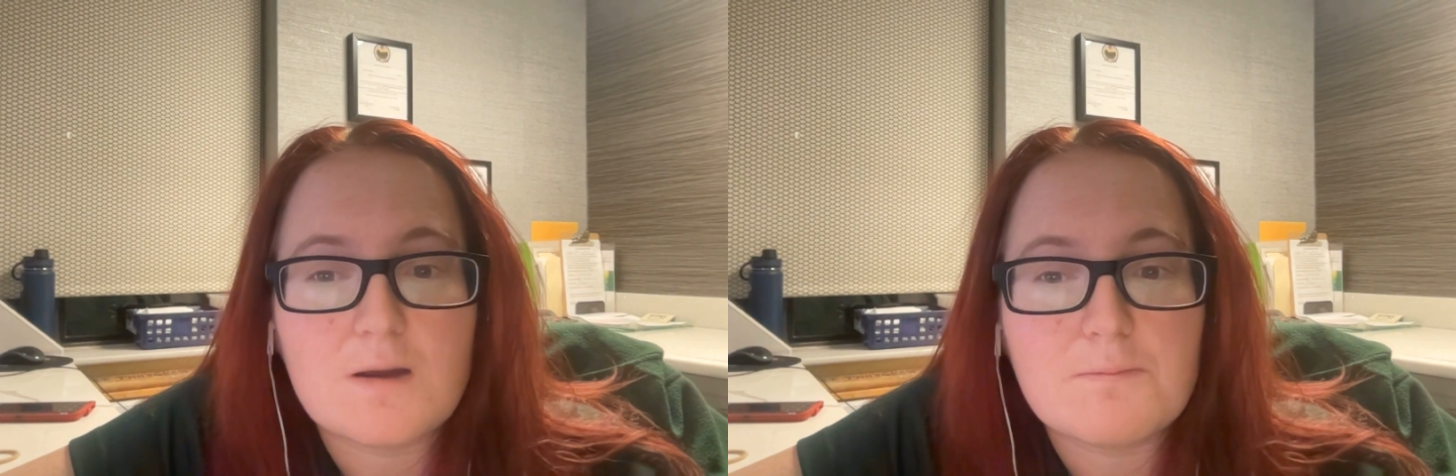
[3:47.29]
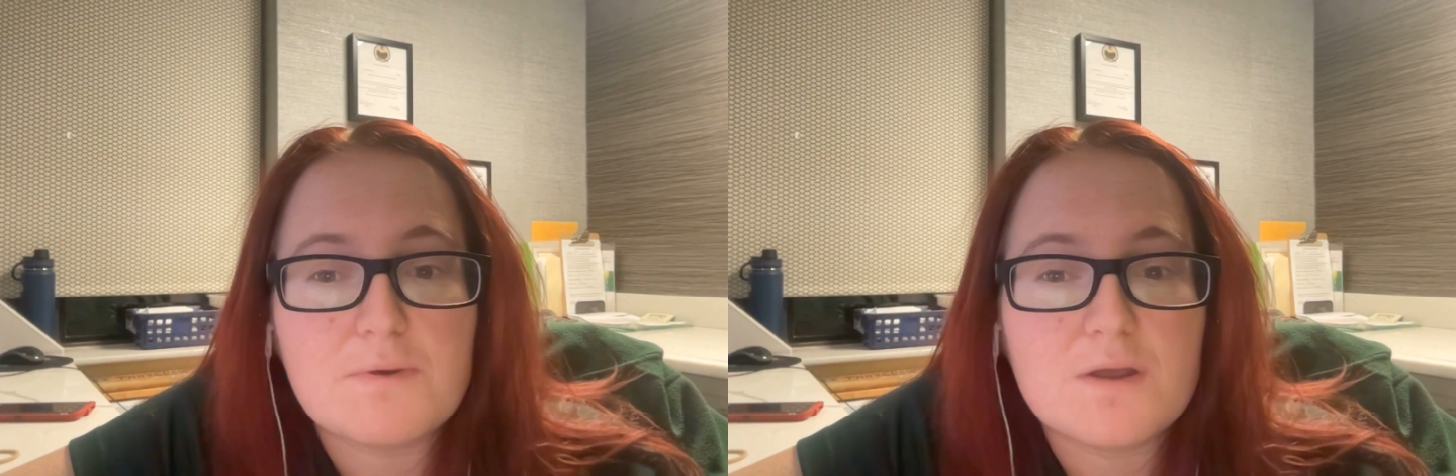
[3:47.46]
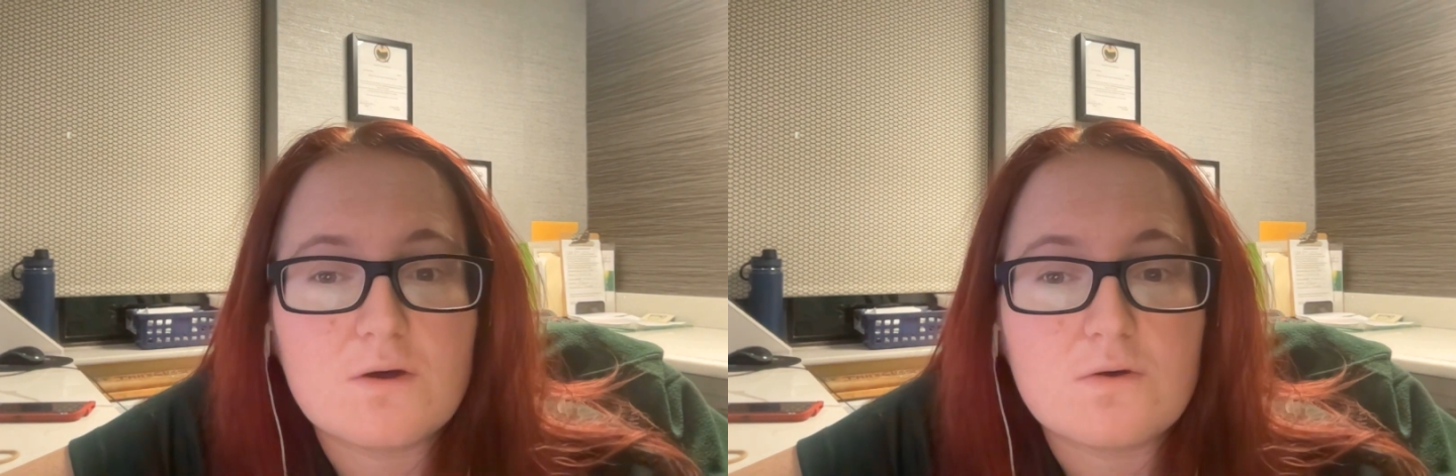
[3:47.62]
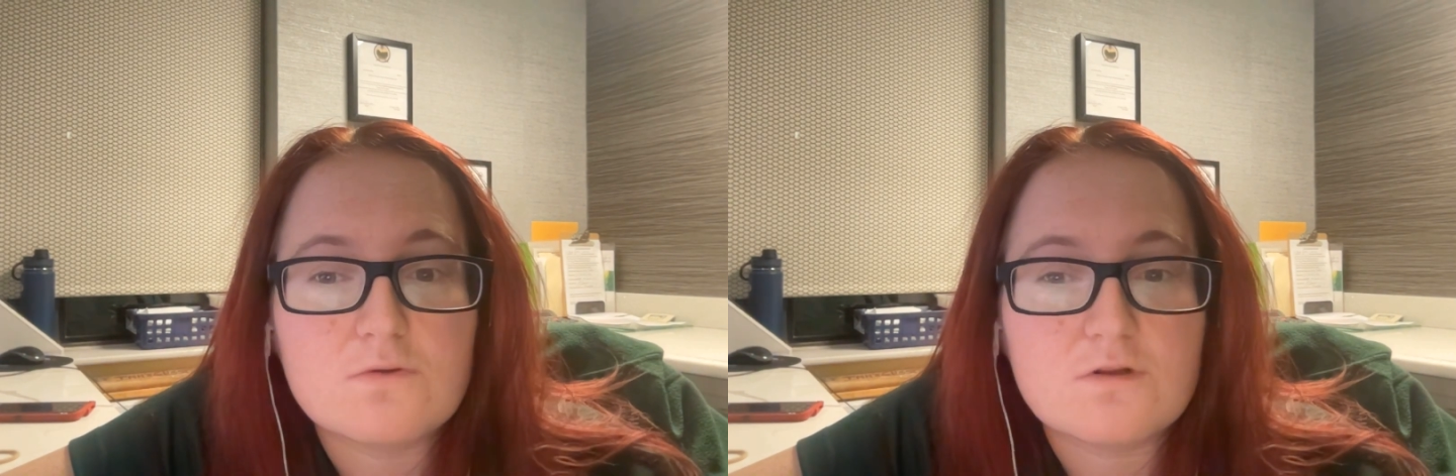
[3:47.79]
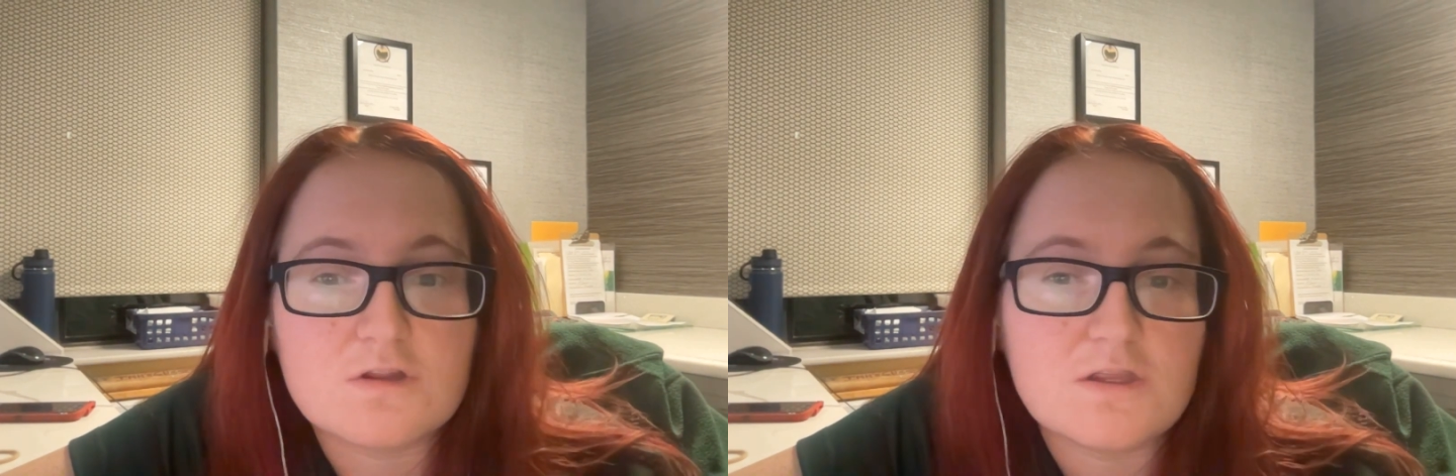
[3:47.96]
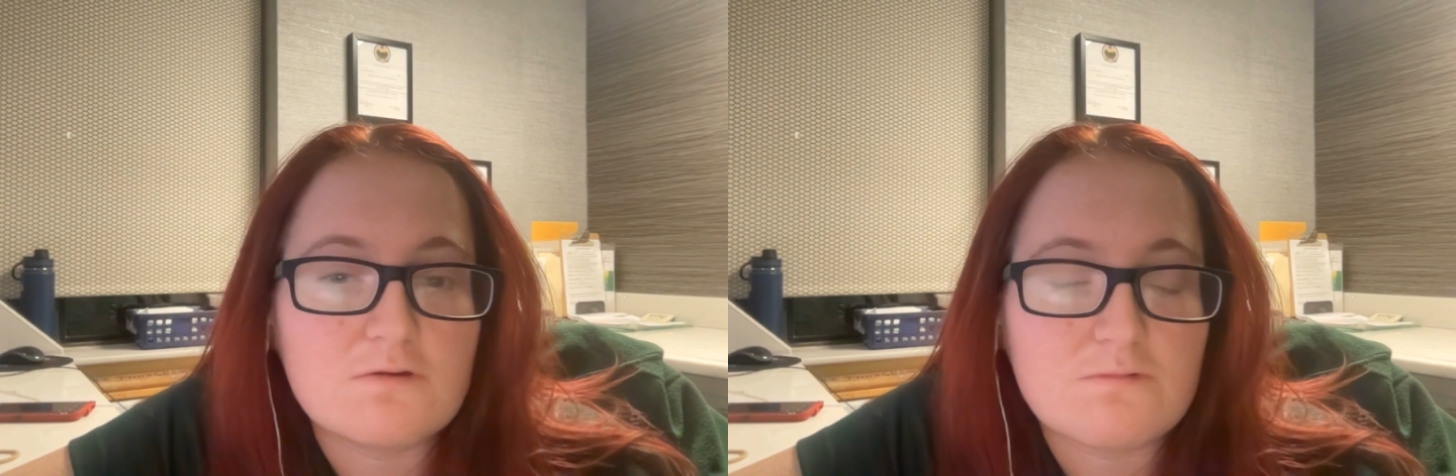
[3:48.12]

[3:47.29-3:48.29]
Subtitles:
upheld click